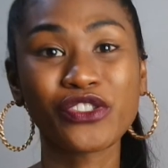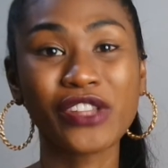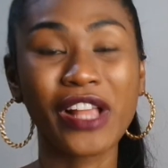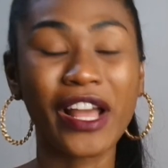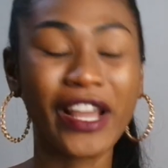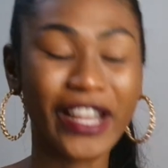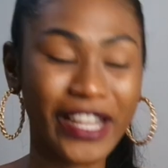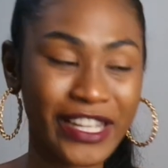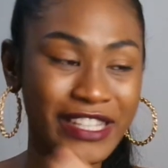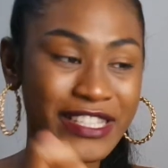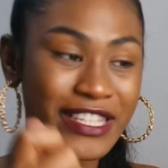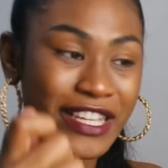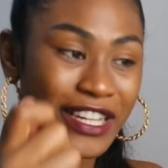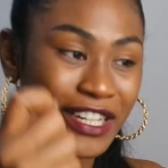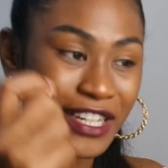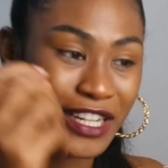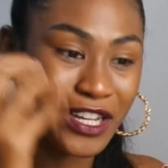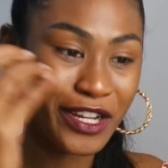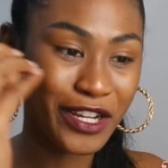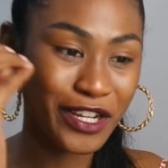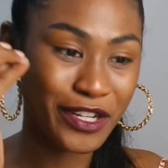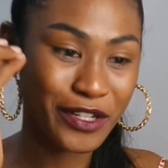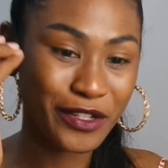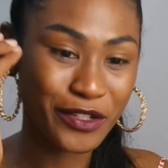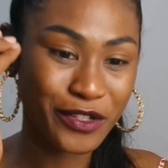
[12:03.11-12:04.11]
Like, it's
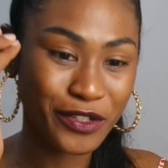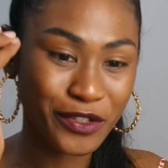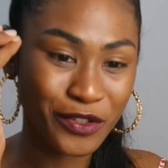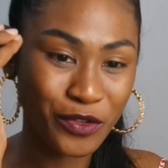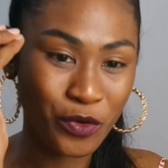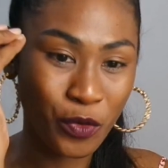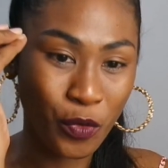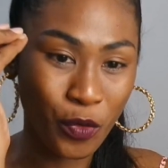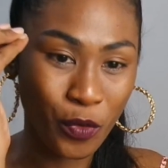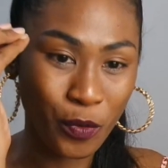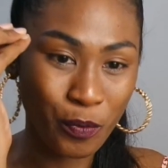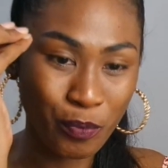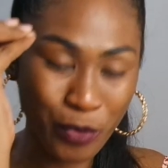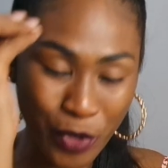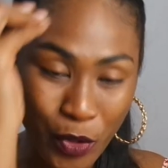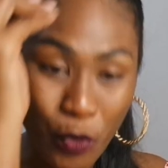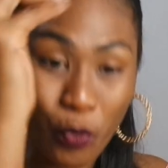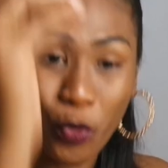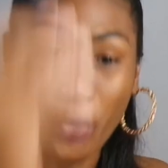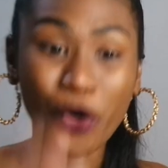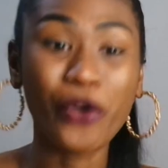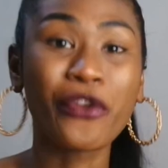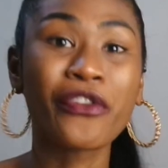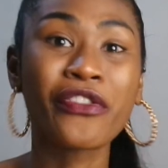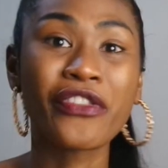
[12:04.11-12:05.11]
gonna be
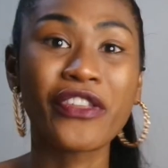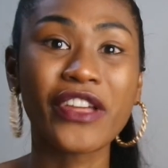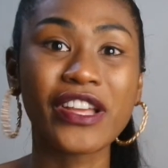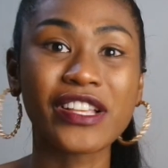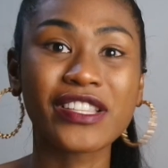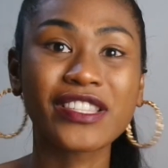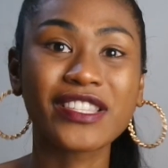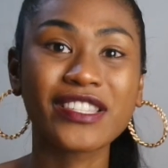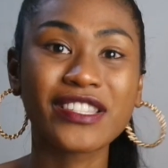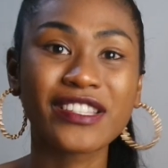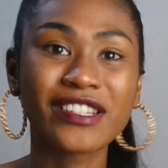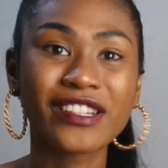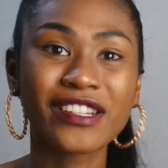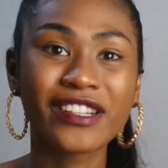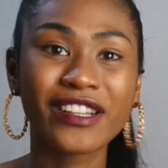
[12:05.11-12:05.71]
worth it.